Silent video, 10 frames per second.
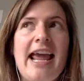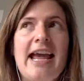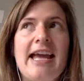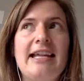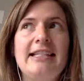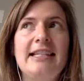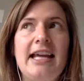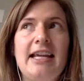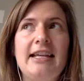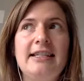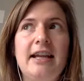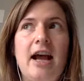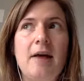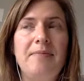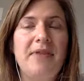and
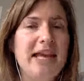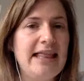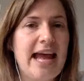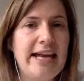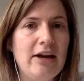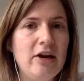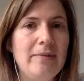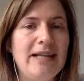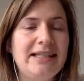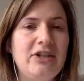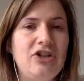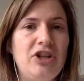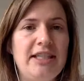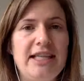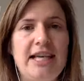they get that error message
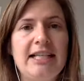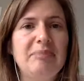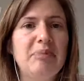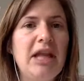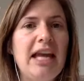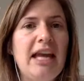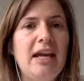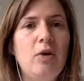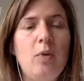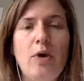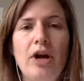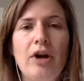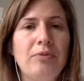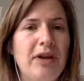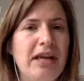that says play
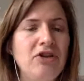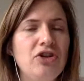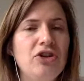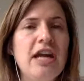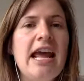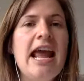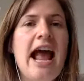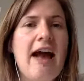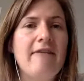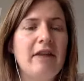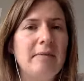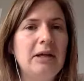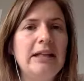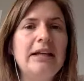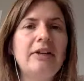quota reached, have them
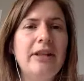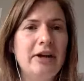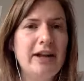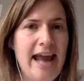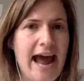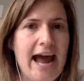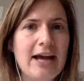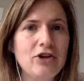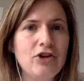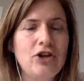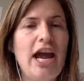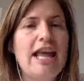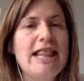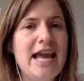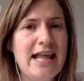clear their cache,
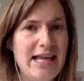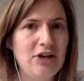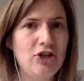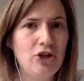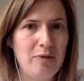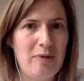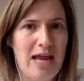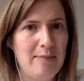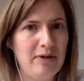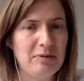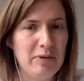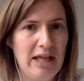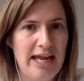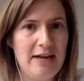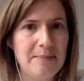and then they should be able to
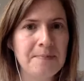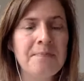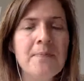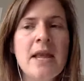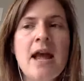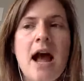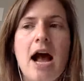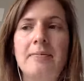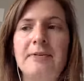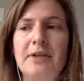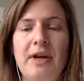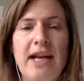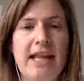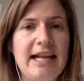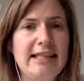play it. So
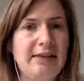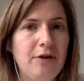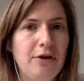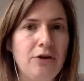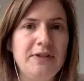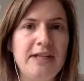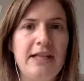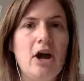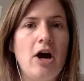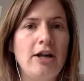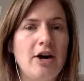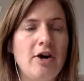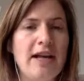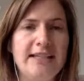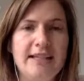again, that's if you're using the
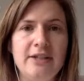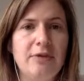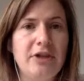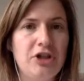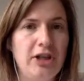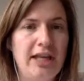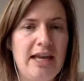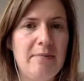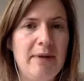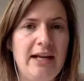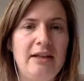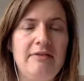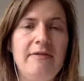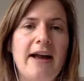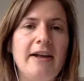audio as it's originally embedded in
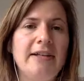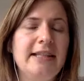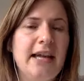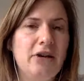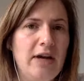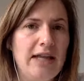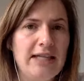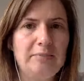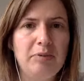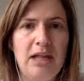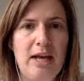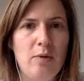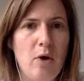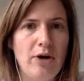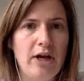the files and you get this play
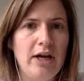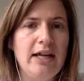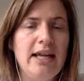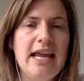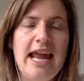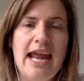quota